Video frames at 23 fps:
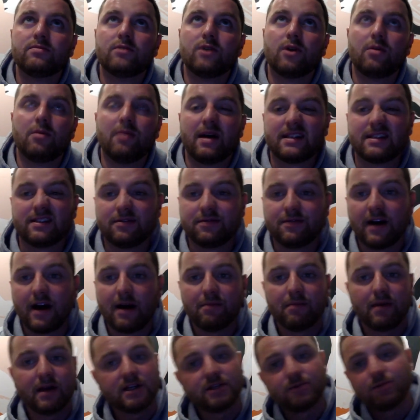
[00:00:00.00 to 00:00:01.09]
not a massive
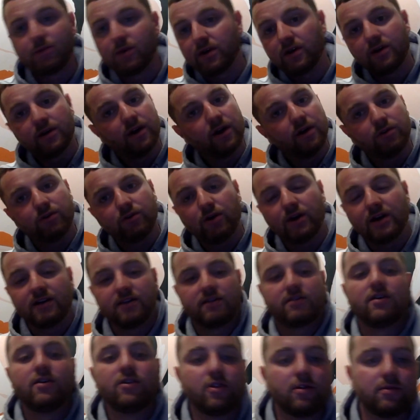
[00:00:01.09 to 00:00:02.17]
fan base, but, you know, credit to